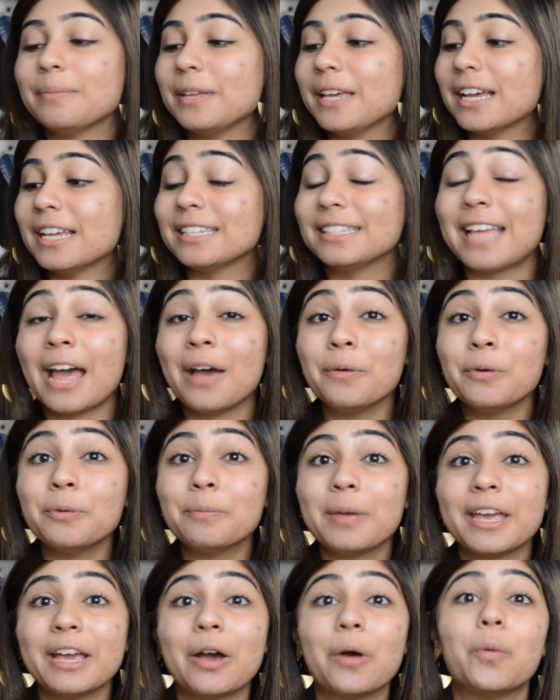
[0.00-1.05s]
because that will
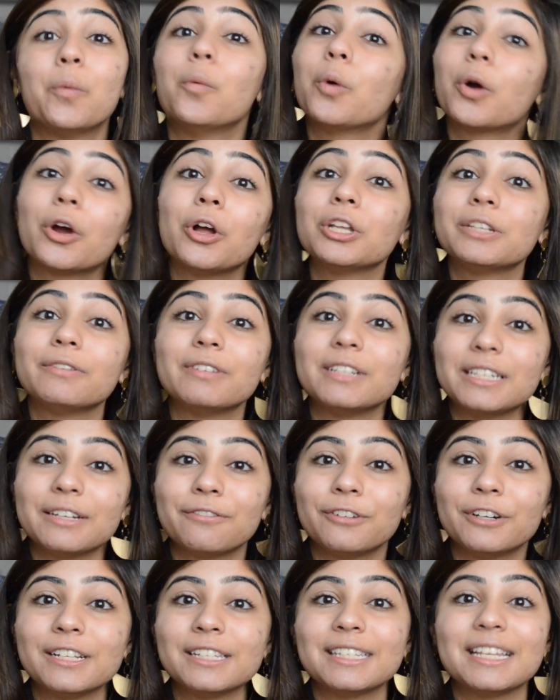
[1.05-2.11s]
make a world of a
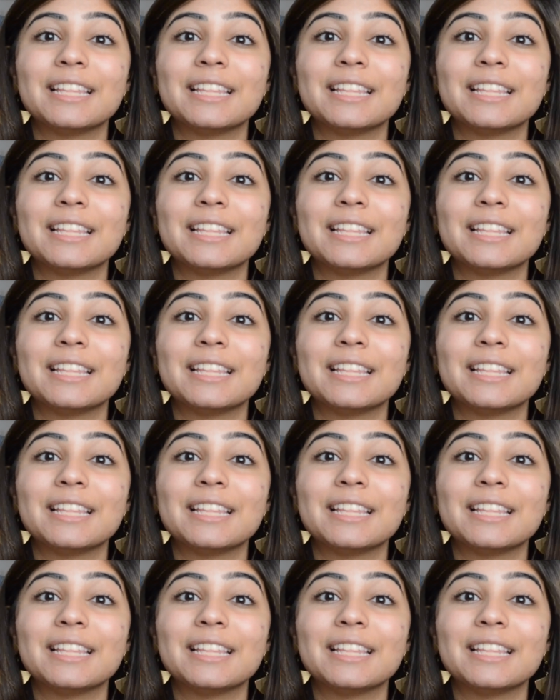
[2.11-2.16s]
difference